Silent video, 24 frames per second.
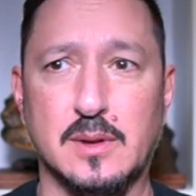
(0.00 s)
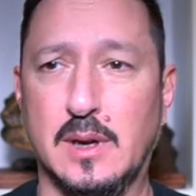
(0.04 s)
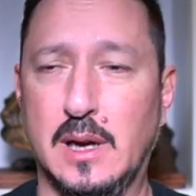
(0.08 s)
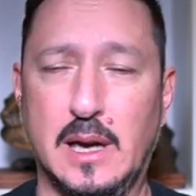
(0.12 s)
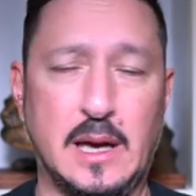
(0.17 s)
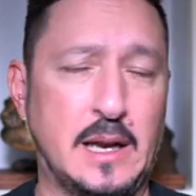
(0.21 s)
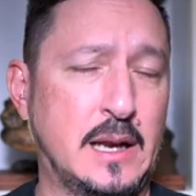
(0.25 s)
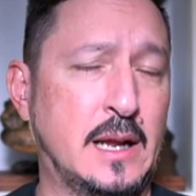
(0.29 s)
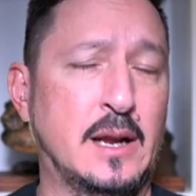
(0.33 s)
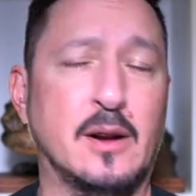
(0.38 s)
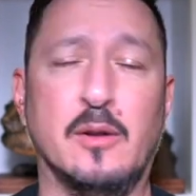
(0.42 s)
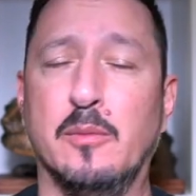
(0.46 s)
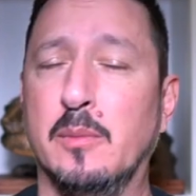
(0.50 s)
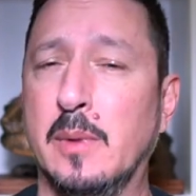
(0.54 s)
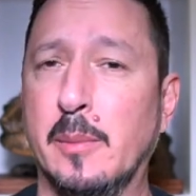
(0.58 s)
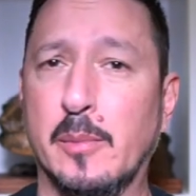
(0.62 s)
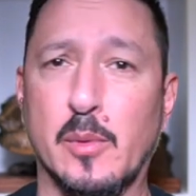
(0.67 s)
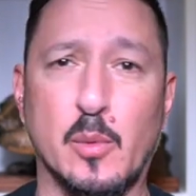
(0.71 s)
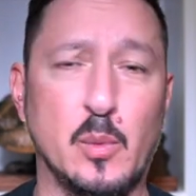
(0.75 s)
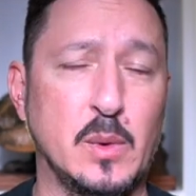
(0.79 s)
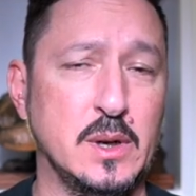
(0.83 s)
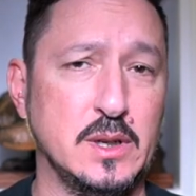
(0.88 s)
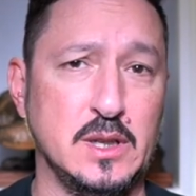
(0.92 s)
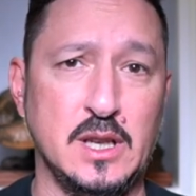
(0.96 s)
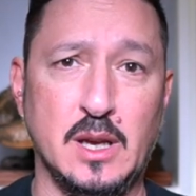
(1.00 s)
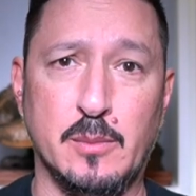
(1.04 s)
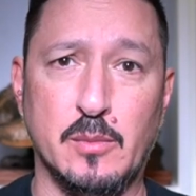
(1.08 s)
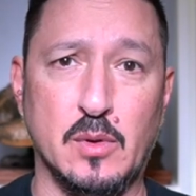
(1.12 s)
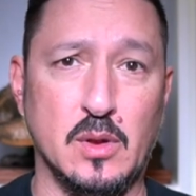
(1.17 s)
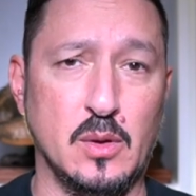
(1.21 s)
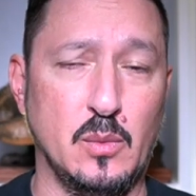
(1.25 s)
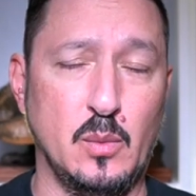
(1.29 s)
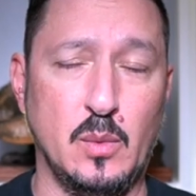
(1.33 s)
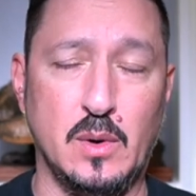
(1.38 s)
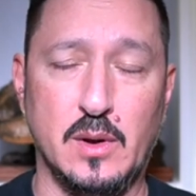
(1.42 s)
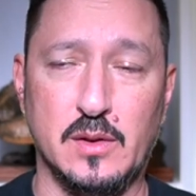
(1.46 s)
and I don't remember what gimbal
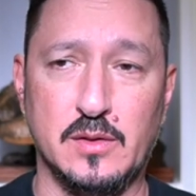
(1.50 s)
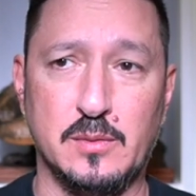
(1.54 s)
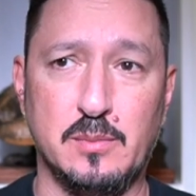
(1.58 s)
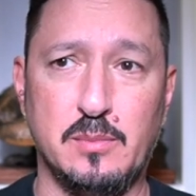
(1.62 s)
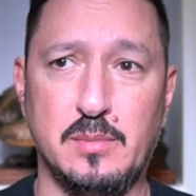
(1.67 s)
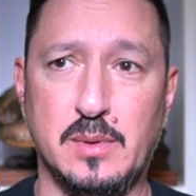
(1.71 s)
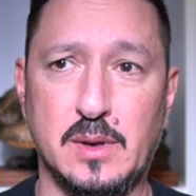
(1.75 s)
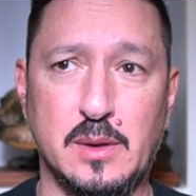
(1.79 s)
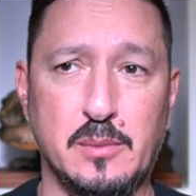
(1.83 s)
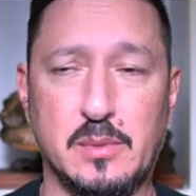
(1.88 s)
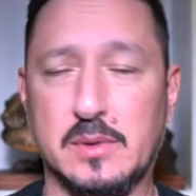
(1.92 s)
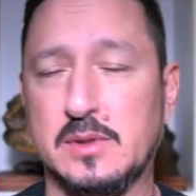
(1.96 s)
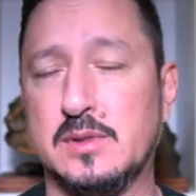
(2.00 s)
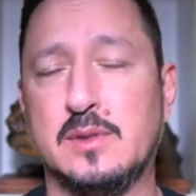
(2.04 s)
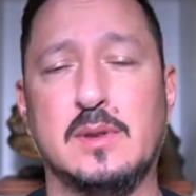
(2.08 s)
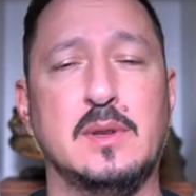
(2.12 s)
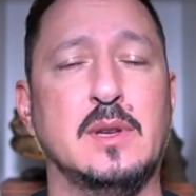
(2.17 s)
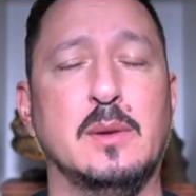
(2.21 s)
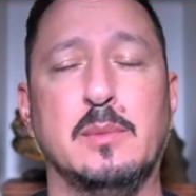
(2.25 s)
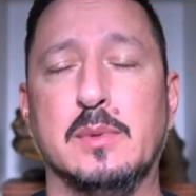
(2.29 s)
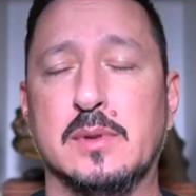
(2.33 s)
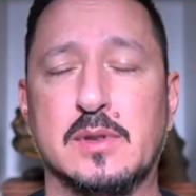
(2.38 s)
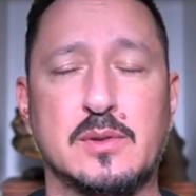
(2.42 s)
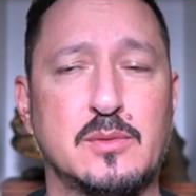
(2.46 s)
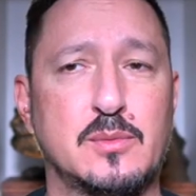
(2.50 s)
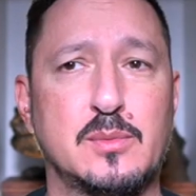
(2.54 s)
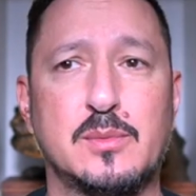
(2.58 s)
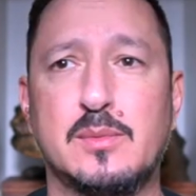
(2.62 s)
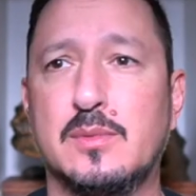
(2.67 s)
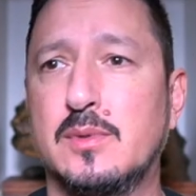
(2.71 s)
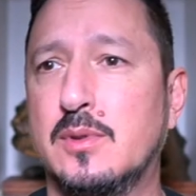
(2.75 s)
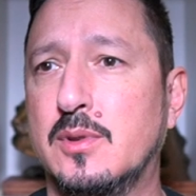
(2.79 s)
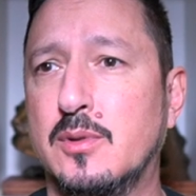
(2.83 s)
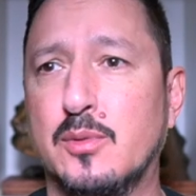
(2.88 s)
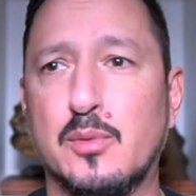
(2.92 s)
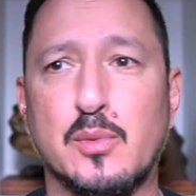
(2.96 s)
it was, but it was it was
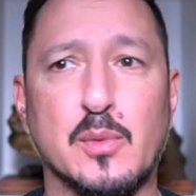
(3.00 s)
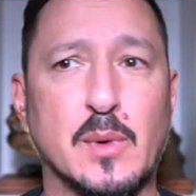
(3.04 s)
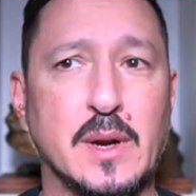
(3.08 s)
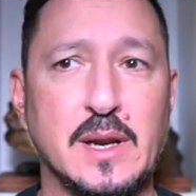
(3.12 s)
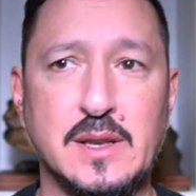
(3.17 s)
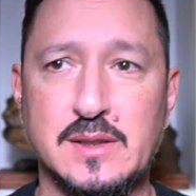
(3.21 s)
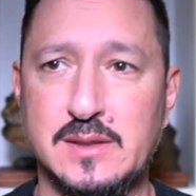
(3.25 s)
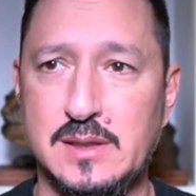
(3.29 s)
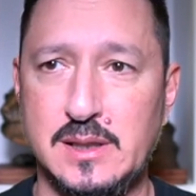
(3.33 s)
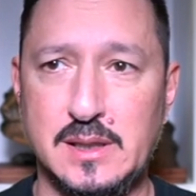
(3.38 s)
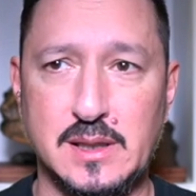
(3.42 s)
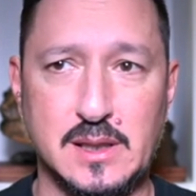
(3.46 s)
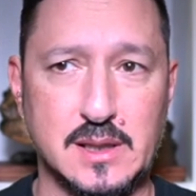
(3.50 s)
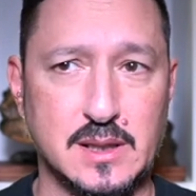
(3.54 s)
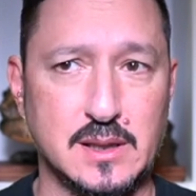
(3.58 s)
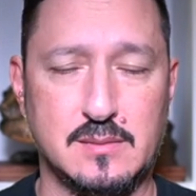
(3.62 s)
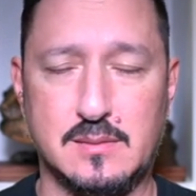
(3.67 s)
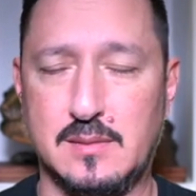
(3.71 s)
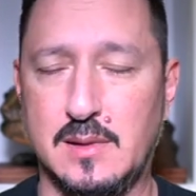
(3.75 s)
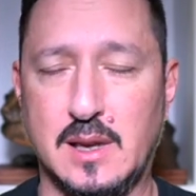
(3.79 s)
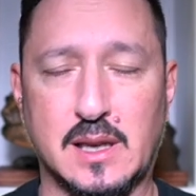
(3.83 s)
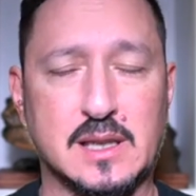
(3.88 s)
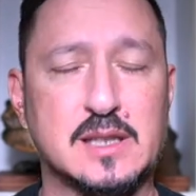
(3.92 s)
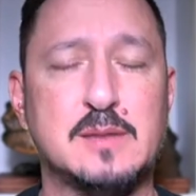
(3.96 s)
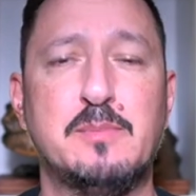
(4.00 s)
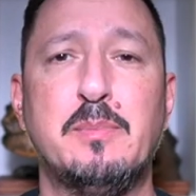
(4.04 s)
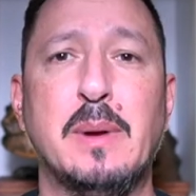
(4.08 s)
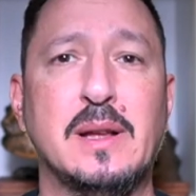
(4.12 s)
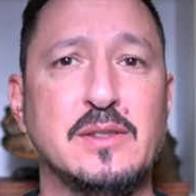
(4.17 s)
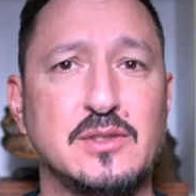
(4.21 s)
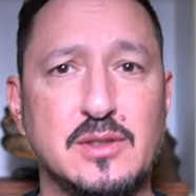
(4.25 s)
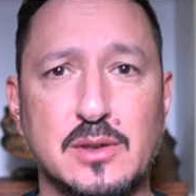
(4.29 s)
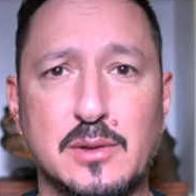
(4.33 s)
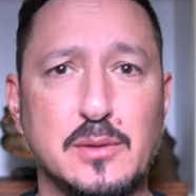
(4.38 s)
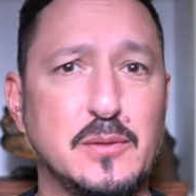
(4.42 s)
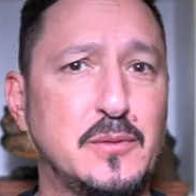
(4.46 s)
crazy
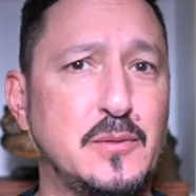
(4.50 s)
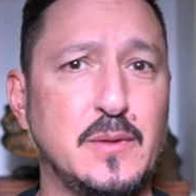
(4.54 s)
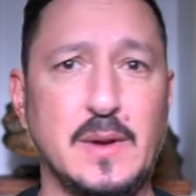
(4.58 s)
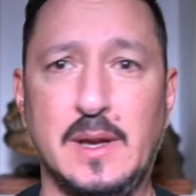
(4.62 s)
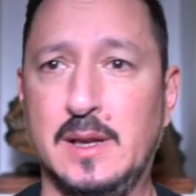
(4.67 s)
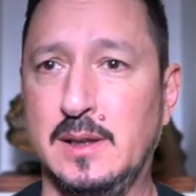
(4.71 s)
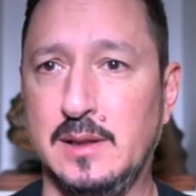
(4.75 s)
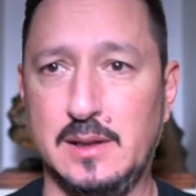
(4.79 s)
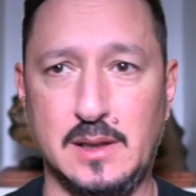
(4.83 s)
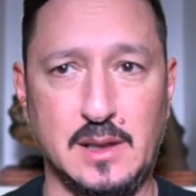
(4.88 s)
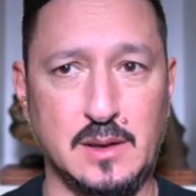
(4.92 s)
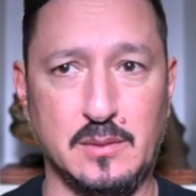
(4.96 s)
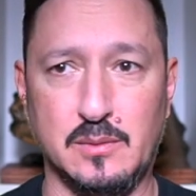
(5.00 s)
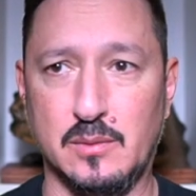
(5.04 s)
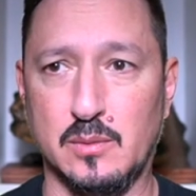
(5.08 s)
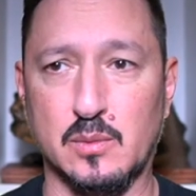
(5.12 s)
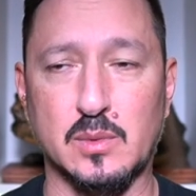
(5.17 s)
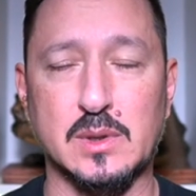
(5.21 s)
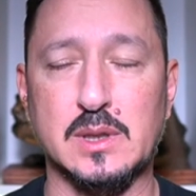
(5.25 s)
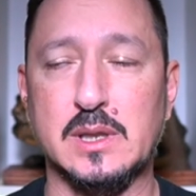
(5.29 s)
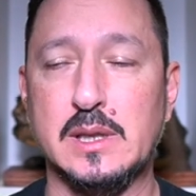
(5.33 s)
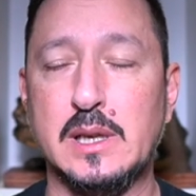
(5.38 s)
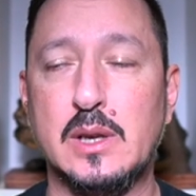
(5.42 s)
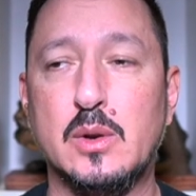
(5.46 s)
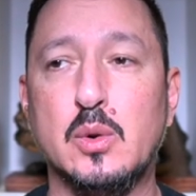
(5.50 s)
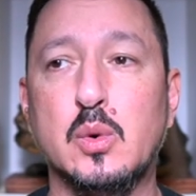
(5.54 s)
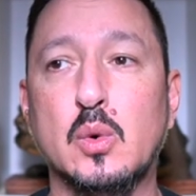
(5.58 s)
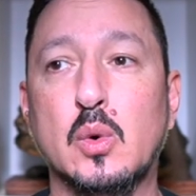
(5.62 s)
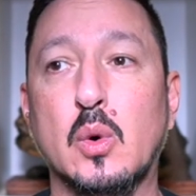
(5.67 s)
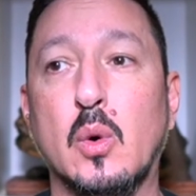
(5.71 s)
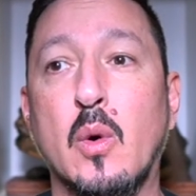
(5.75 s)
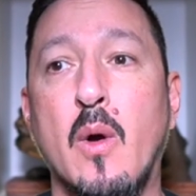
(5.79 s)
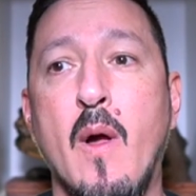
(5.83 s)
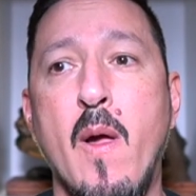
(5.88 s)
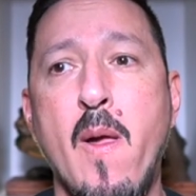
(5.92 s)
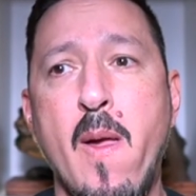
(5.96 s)
expensive and, and really
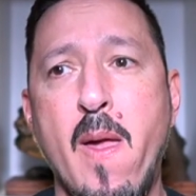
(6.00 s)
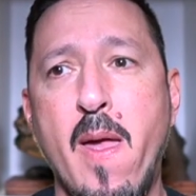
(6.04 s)
cool.